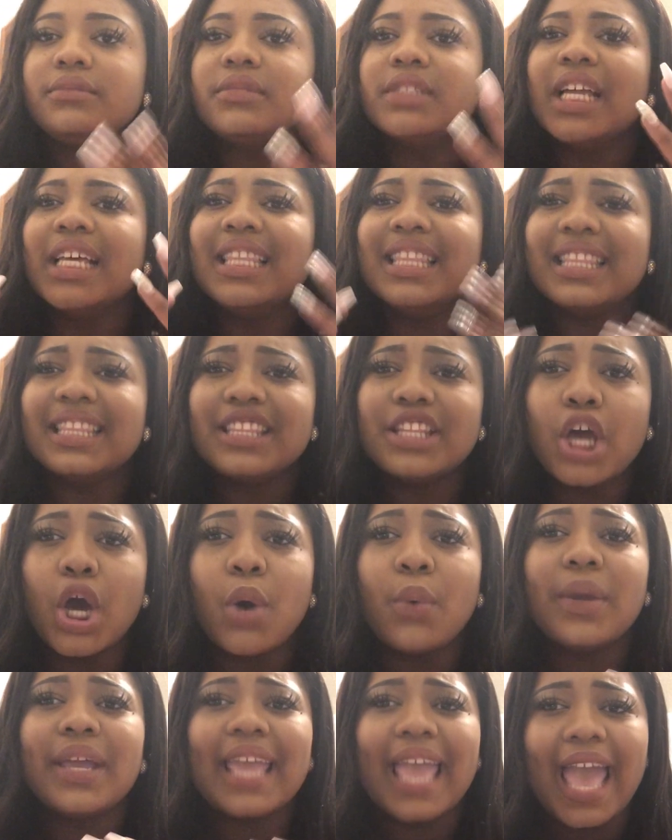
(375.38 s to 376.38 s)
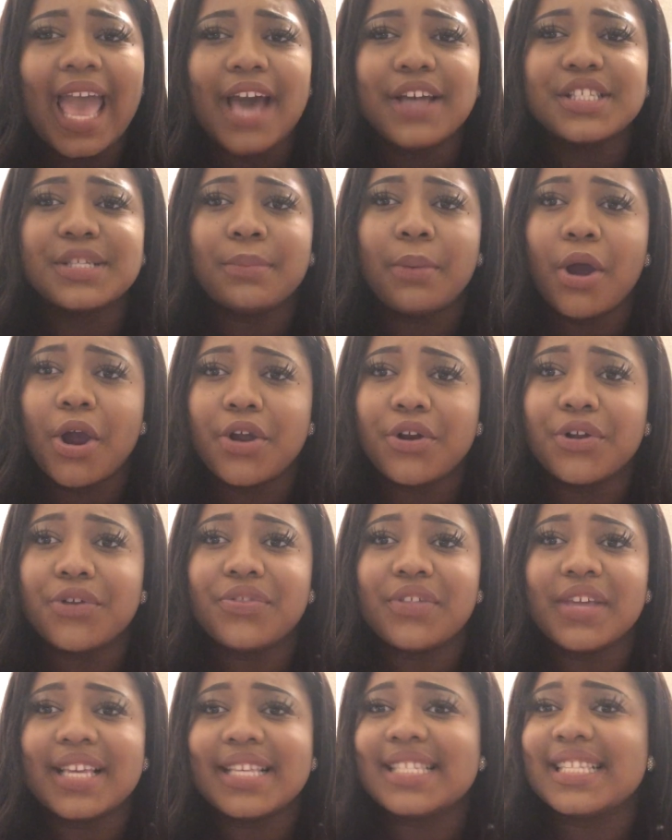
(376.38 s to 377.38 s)
knowing how to partner
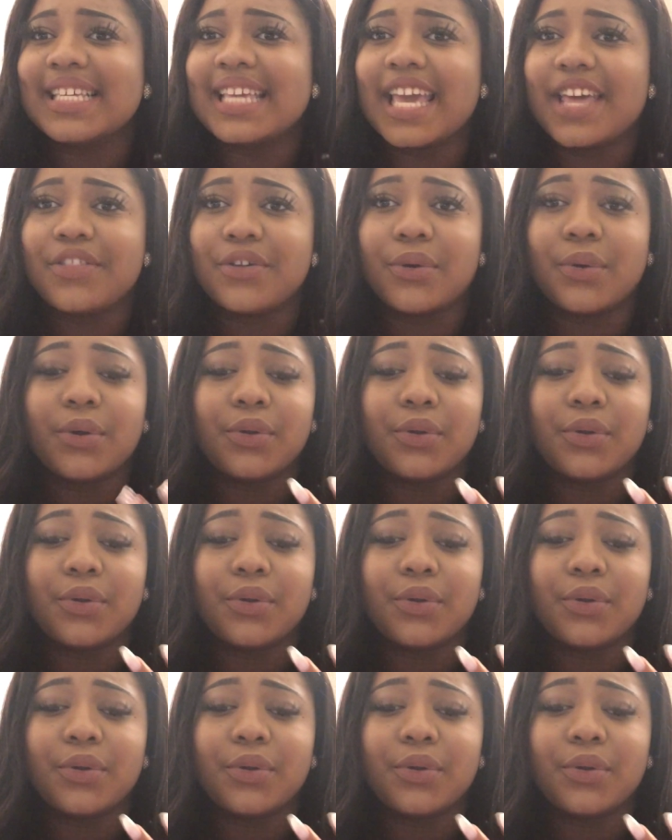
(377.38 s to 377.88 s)
things together